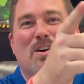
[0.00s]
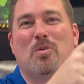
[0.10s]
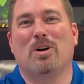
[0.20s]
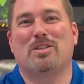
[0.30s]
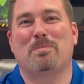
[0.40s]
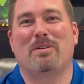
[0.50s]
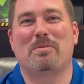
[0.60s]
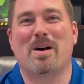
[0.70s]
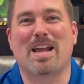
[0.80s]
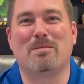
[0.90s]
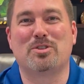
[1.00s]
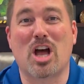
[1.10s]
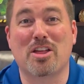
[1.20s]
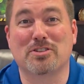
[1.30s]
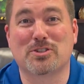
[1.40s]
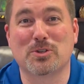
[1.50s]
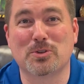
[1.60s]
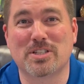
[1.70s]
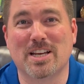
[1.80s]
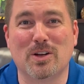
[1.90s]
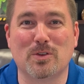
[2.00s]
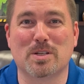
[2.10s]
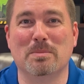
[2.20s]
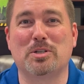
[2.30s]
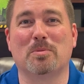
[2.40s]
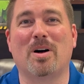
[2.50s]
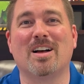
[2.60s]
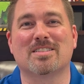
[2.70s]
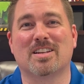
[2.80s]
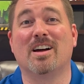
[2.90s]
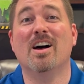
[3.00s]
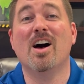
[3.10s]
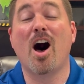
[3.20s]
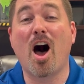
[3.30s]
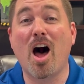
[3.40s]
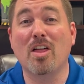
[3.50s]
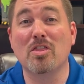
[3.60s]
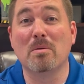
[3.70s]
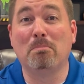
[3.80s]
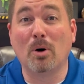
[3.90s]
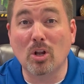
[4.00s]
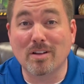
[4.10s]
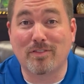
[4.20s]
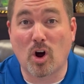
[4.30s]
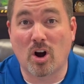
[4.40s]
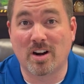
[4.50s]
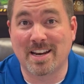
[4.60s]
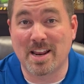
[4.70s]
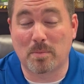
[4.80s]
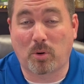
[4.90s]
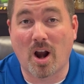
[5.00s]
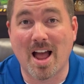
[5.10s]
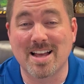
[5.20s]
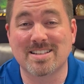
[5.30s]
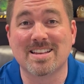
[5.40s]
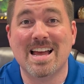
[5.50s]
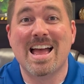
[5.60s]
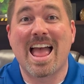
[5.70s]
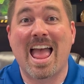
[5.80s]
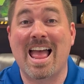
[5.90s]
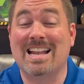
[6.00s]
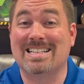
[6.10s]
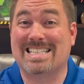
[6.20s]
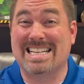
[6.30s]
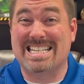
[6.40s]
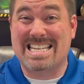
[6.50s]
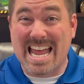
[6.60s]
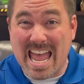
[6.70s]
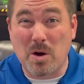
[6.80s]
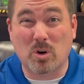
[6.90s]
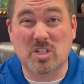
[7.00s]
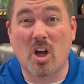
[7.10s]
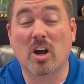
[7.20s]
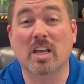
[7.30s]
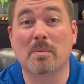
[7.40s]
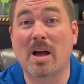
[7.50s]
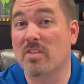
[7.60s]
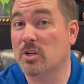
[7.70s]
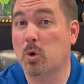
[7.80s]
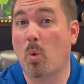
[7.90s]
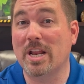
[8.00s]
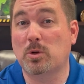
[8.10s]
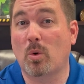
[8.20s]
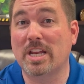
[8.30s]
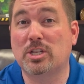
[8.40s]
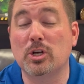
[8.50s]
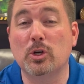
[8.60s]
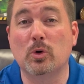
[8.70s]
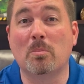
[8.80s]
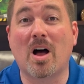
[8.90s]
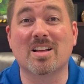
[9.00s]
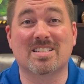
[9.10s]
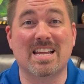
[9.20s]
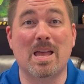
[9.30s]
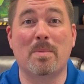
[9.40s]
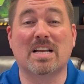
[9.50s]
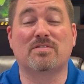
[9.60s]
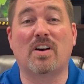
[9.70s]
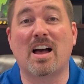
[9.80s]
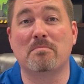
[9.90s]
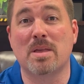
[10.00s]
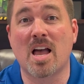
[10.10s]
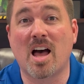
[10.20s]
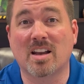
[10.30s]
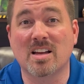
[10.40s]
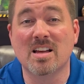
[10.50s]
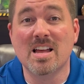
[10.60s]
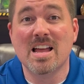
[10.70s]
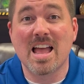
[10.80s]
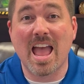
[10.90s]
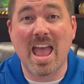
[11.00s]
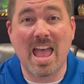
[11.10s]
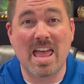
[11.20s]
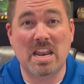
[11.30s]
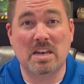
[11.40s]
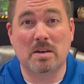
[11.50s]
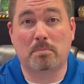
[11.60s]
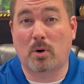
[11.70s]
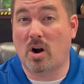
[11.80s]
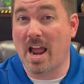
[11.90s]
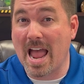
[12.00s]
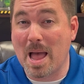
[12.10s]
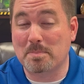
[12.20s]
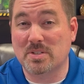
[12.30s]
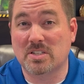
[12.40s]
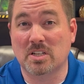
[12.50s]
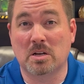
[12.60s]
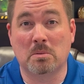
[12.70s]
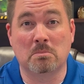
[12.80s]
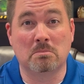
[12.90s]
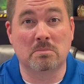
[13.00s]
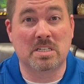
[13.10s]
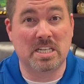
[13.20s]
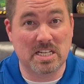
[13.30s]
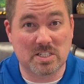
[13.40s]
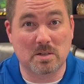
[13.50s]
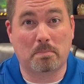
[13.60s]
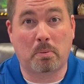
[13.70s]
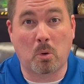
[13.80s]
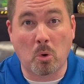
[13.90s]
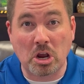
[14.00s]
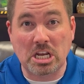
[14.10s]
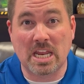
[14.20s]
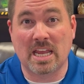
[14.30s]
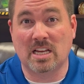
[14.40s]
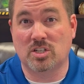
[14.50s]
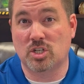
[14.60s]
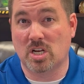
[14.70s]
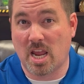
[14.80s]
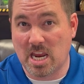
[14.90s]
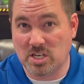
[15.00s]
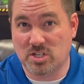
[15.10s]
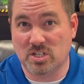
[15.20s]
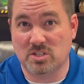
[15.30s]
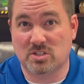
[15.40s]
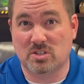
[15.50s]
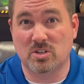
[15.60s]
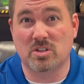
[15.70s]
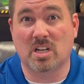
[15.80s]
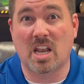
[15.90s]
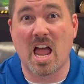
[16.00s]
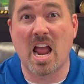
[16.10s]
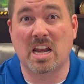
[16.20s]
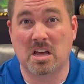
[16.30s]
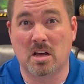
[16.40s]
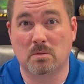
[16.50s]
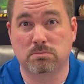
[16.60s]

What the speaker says: What's up, everybody? I'm Jonathan Sewell Sales at Mitchell Mazda on the Boulevard in Enterprise, and today we're talking about the 2022 Mazda MX-5 Miata and perhaps some disappointing changes to the lineup.